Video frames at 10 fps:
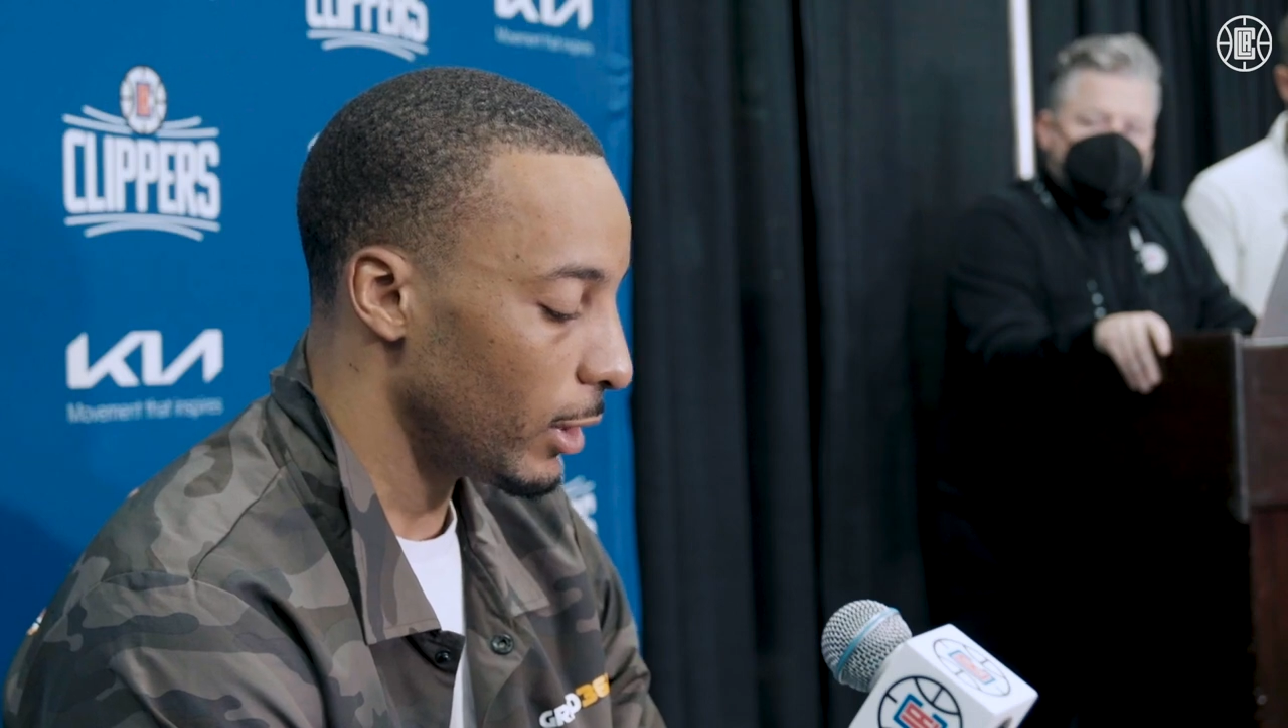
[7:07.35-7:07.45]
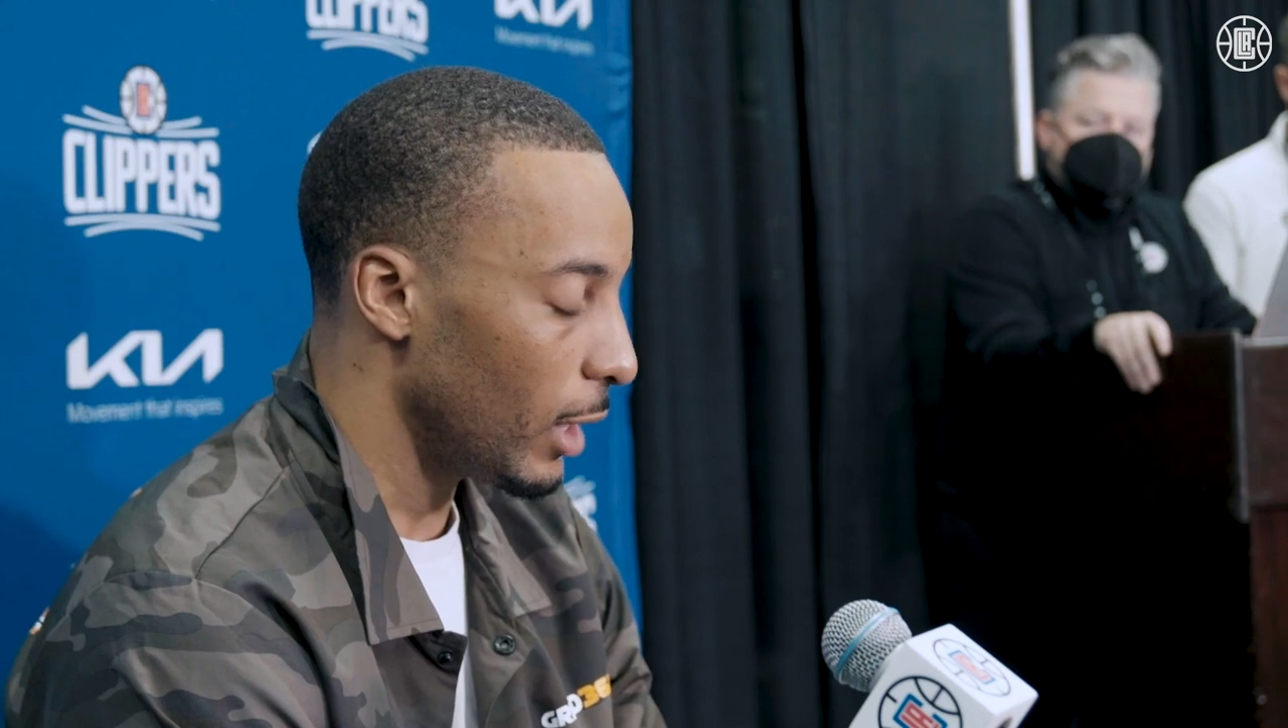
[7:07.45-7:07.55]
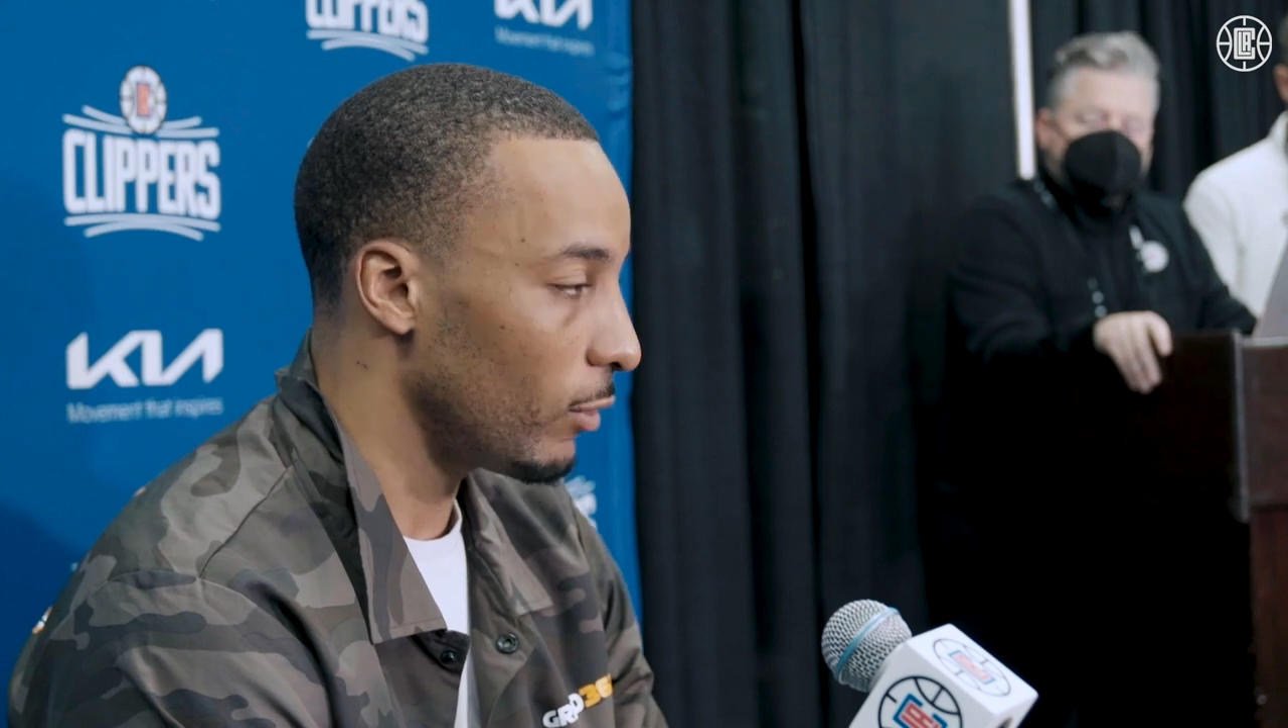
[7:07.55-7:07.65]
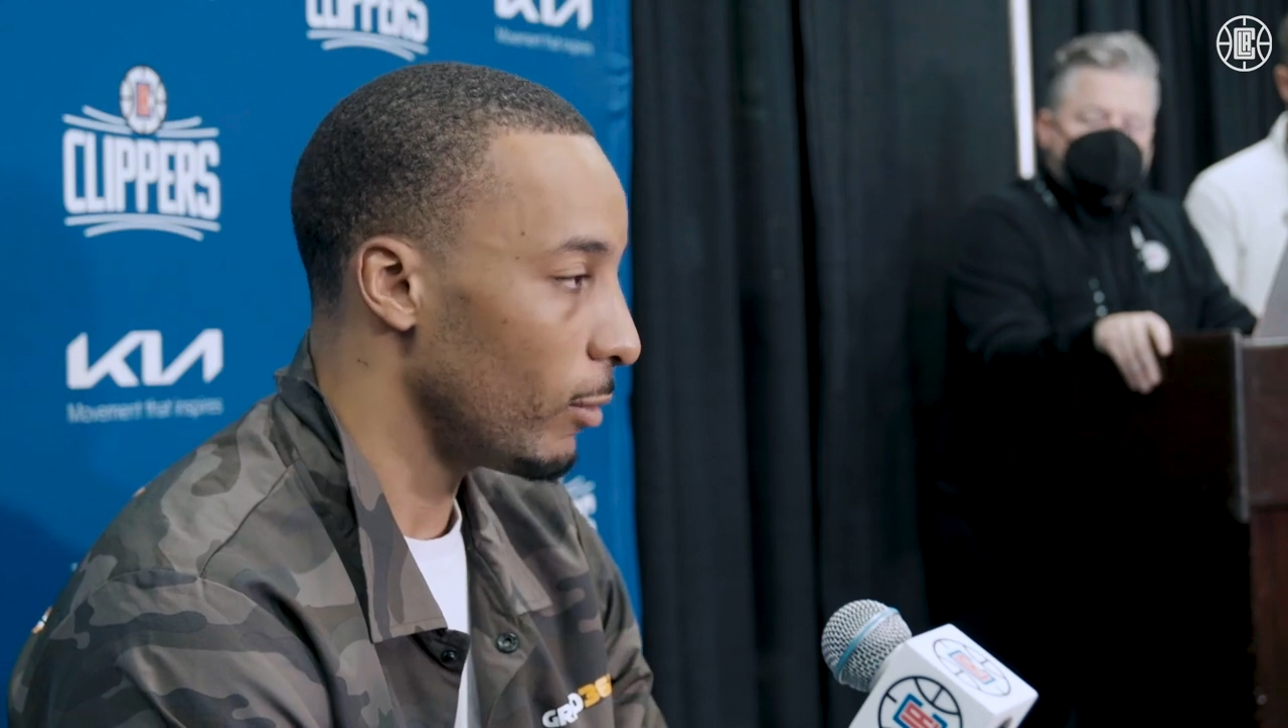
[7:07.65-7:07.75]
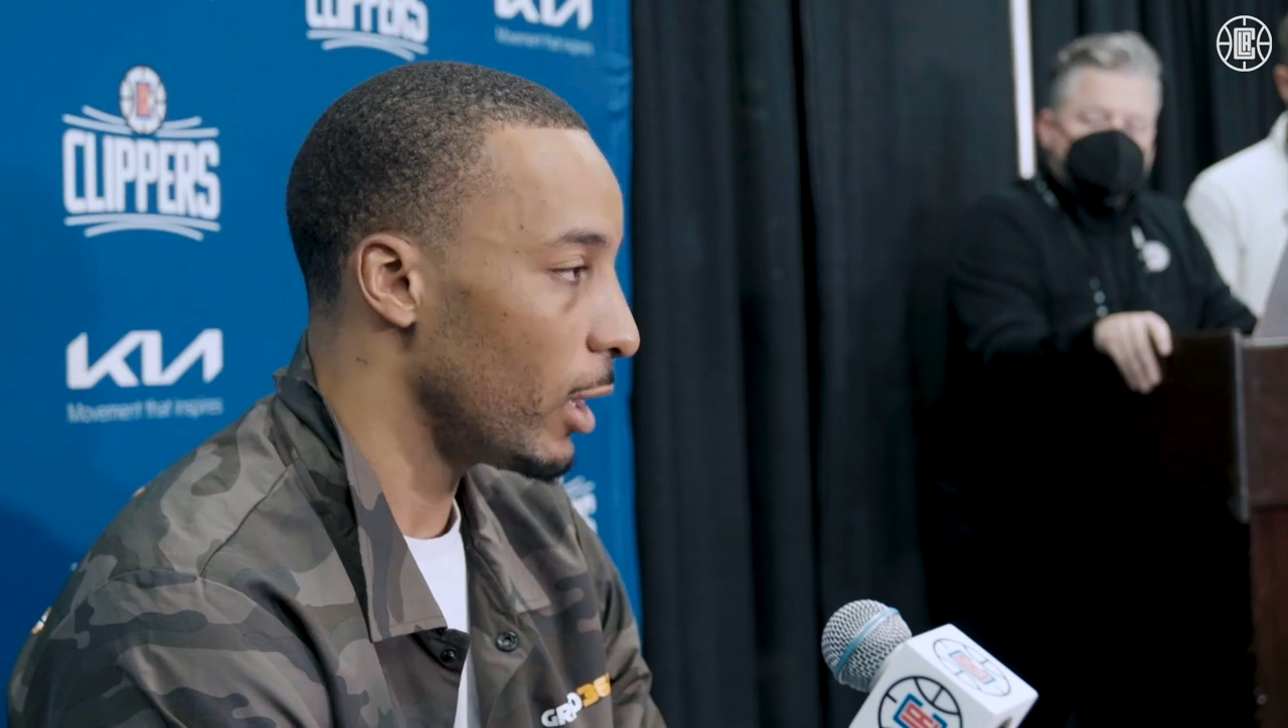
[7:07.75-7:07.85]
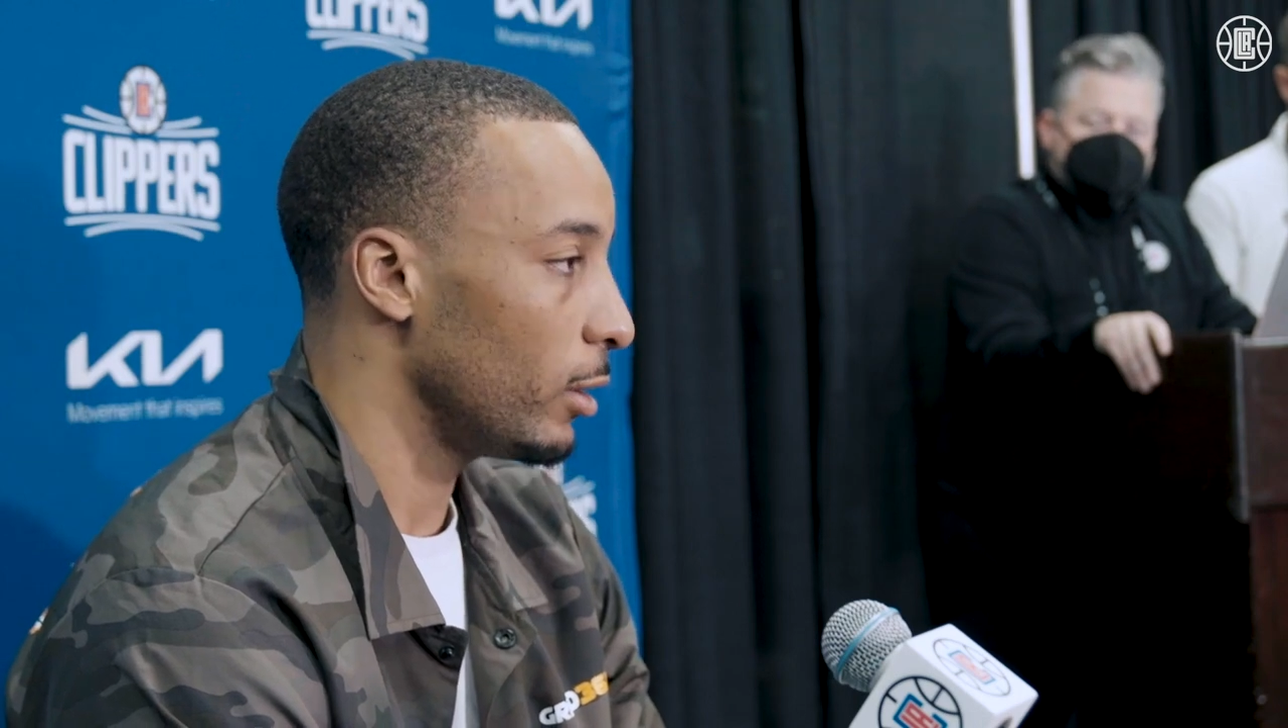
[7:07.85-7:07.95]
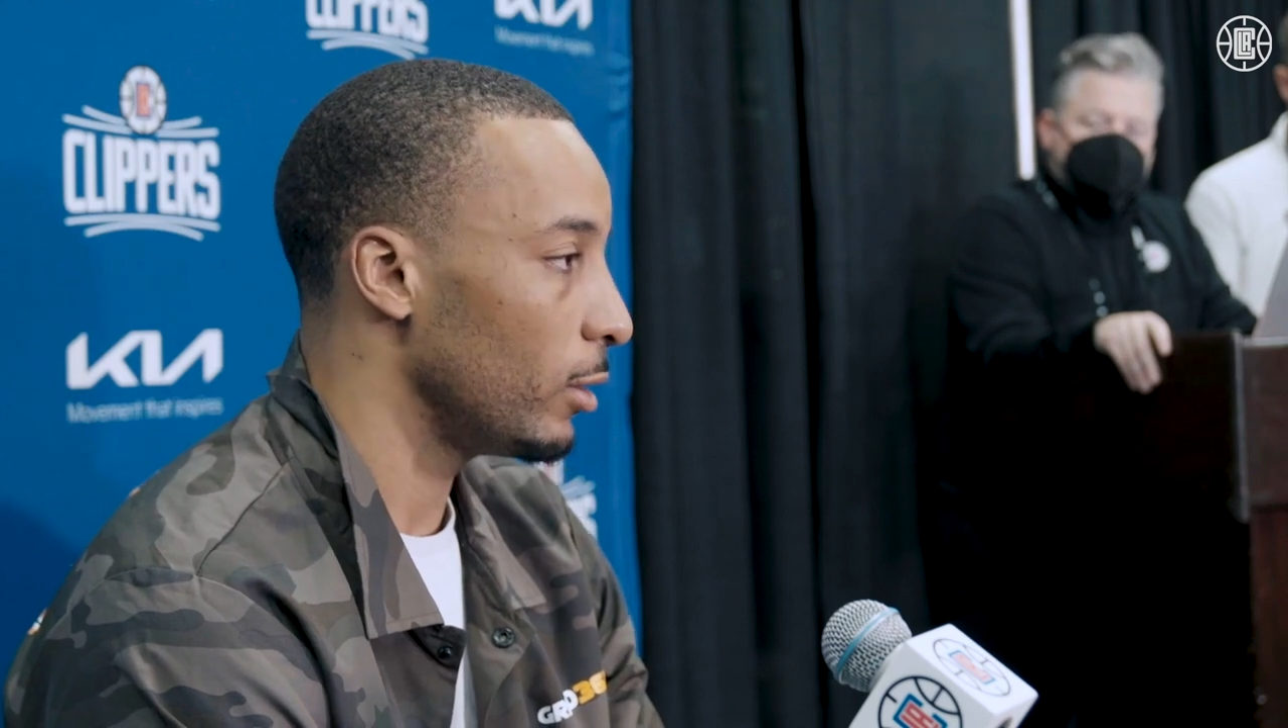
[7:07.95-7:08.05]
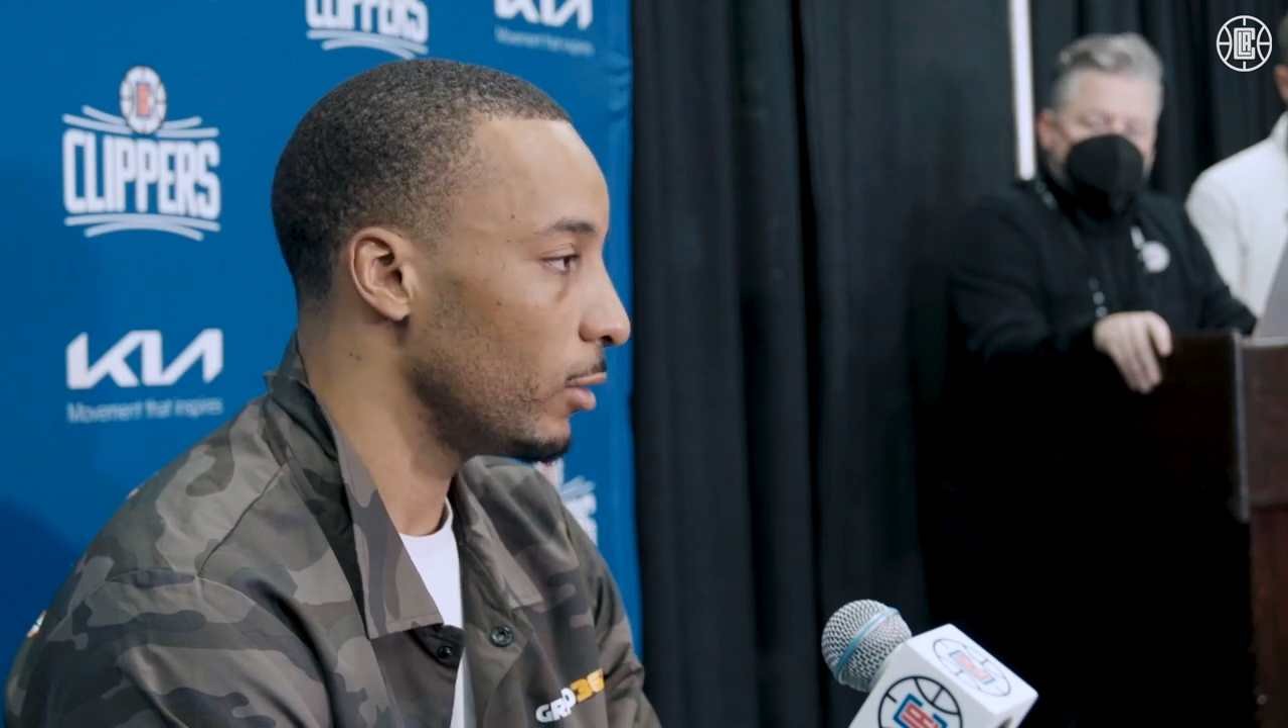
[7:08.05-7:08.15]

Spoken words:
to everybody,